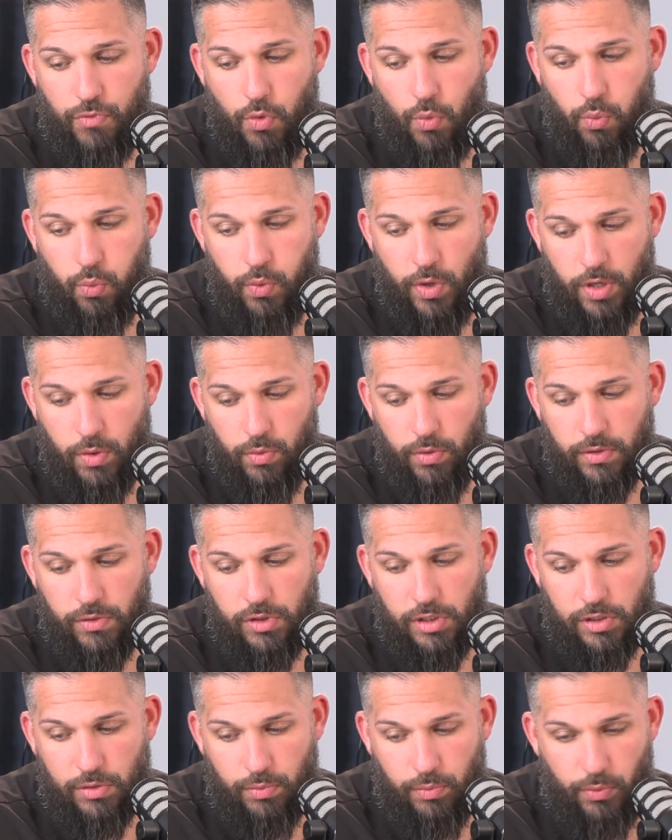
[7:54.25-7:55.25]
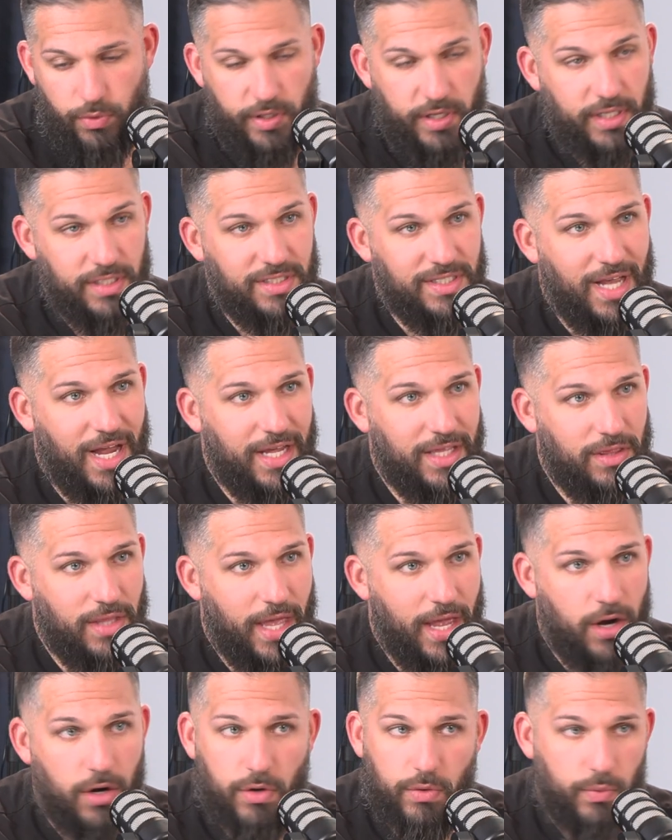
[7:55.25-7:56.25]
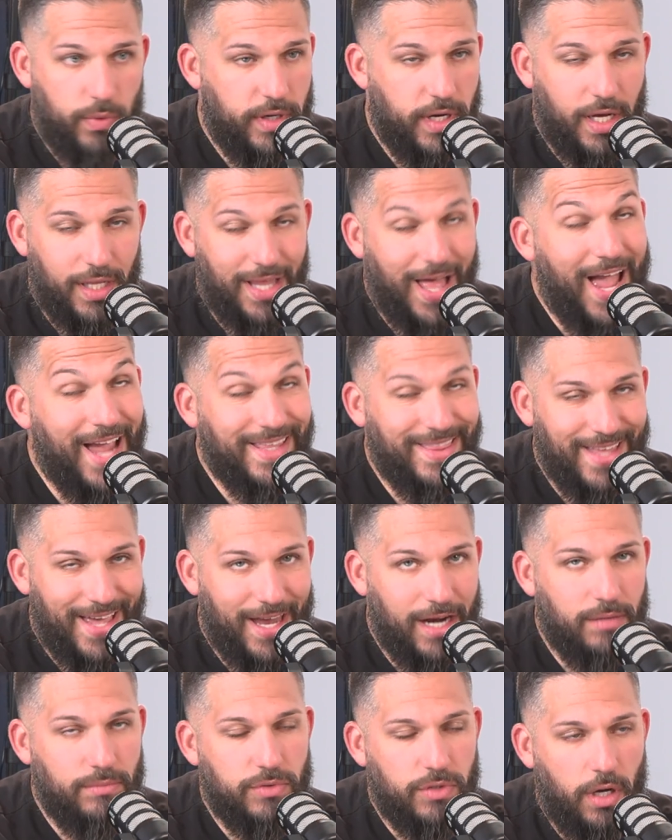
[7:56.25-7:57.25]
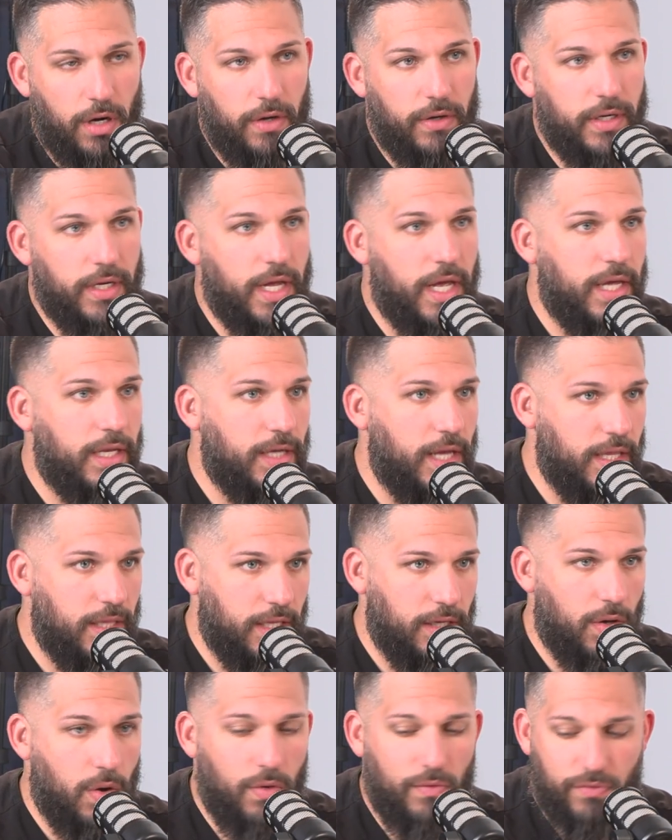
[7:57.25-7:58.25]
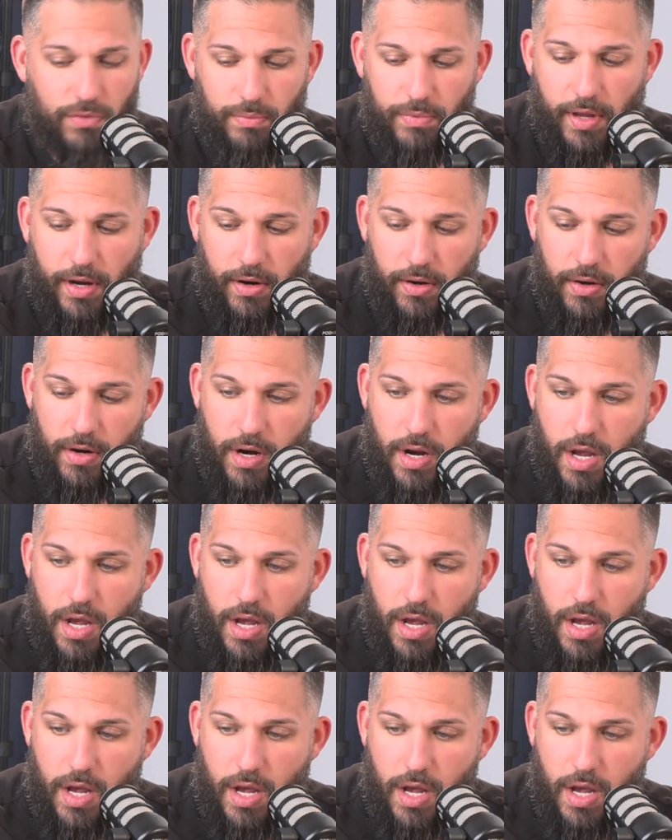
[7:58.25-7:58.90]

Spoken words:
We would just realign that, and then go from there.